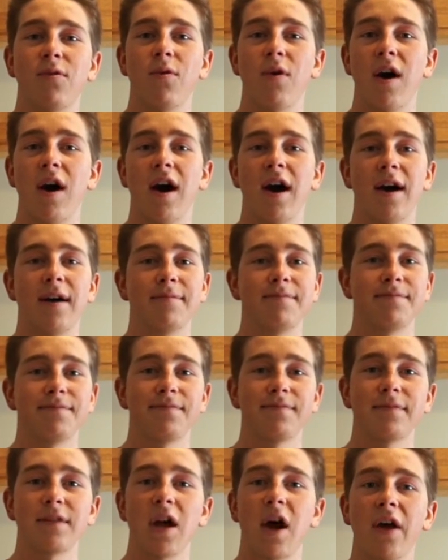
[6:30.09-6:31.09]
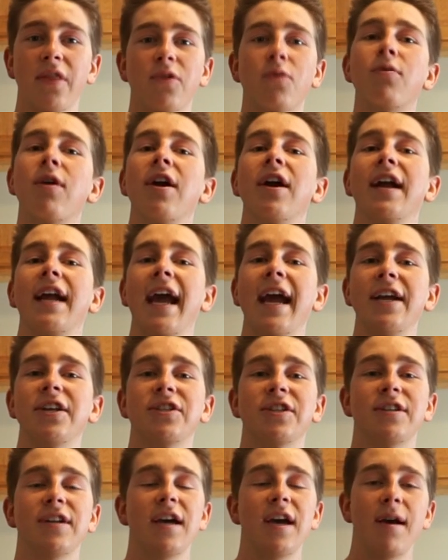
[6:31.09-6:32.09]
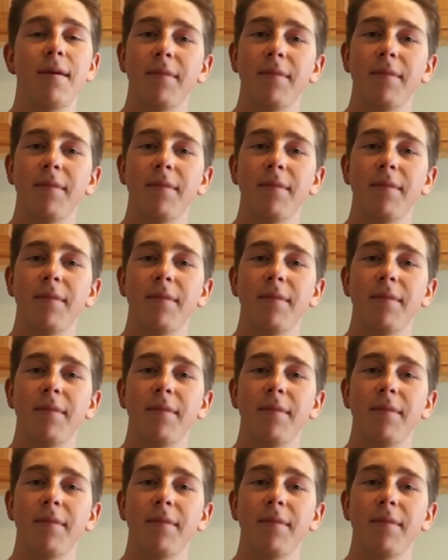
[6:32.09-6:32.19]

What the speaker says: on the rare occasion,